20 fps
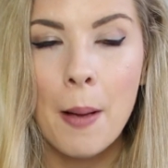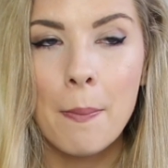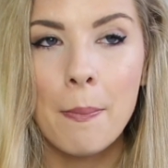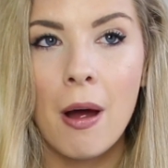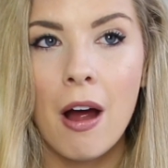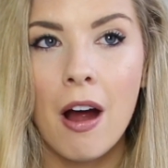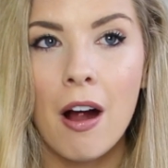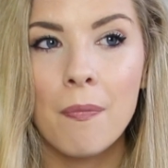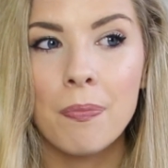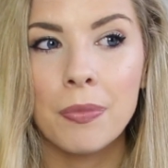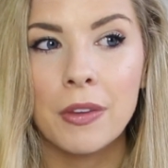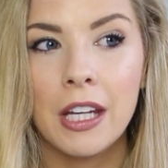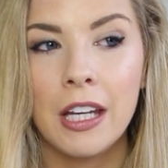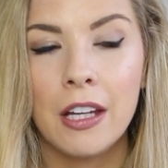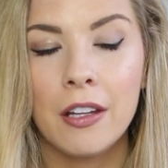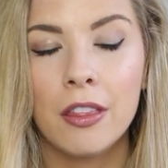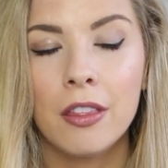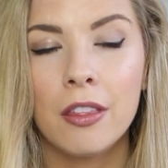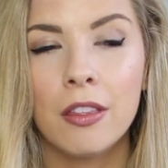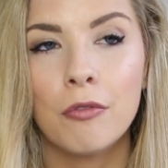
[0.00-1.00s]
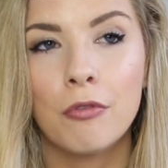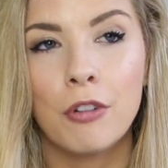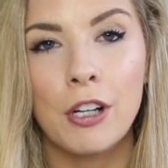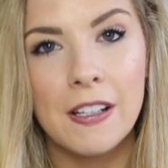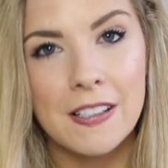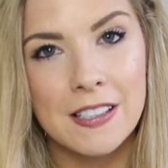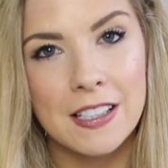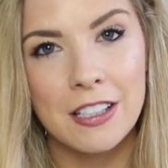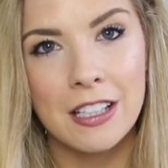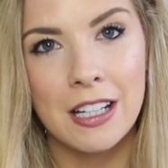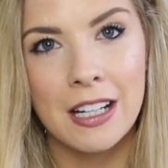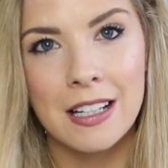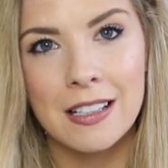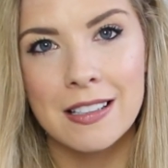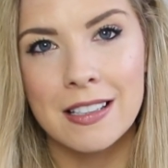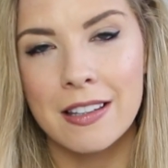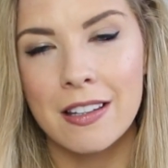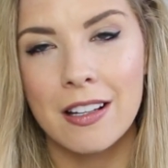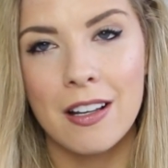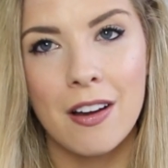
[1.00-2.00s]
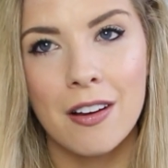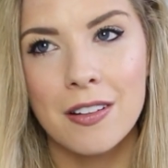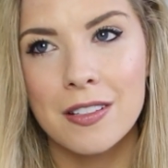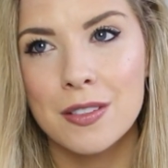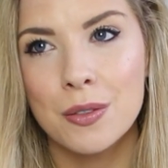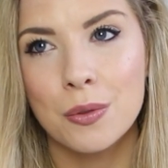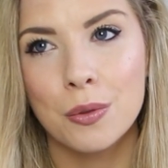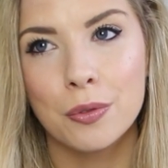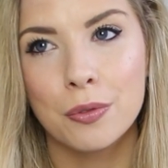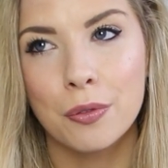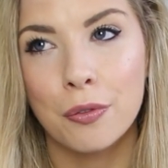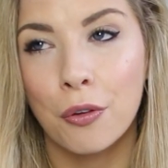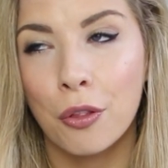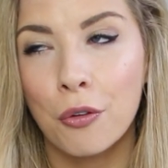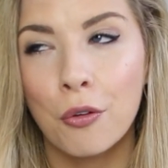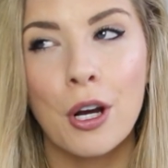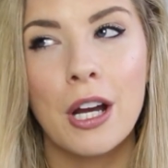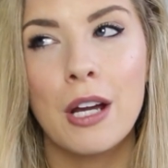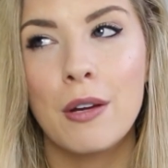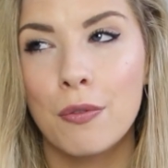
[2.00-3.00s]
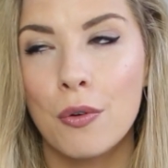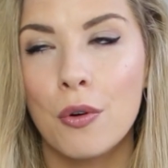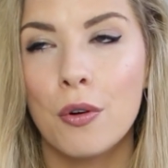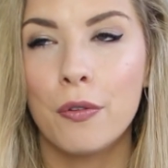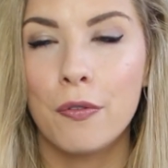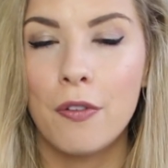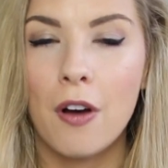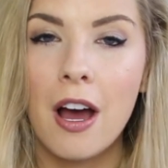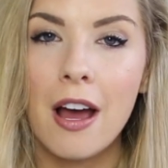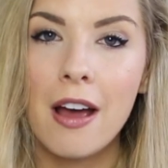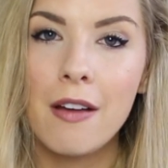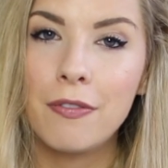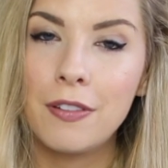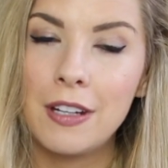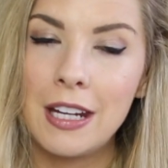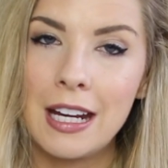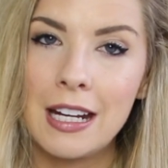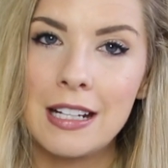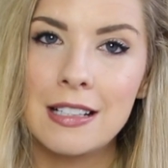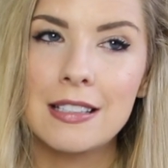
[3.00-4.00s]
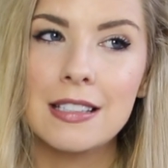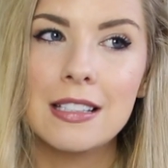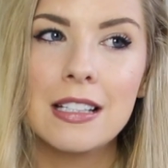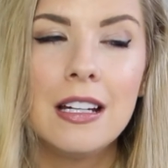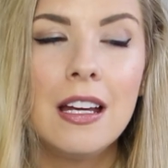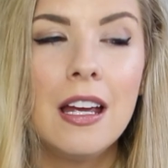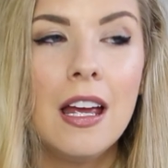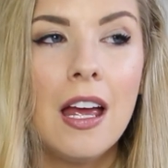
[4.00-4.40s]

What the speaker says: But in recent years, in the last sort of 3, 4, 5 years,